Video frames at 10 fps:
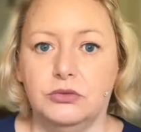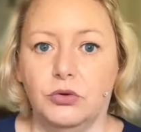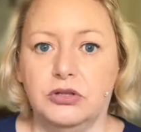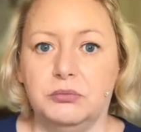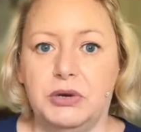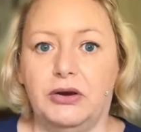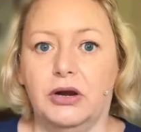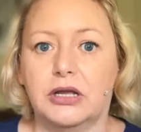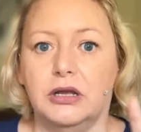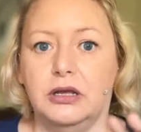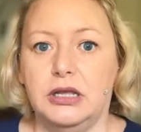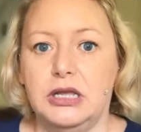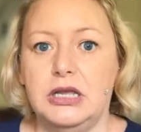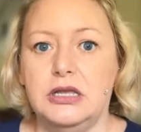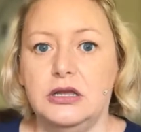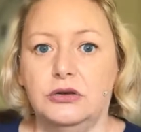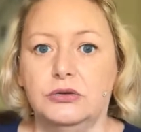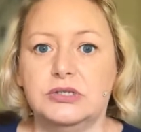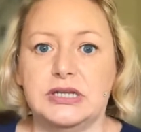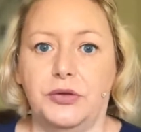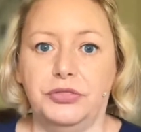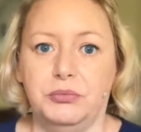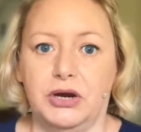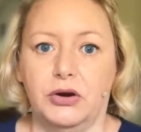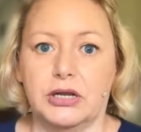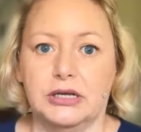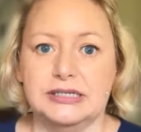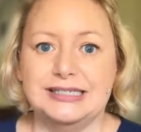North America, EU, South America,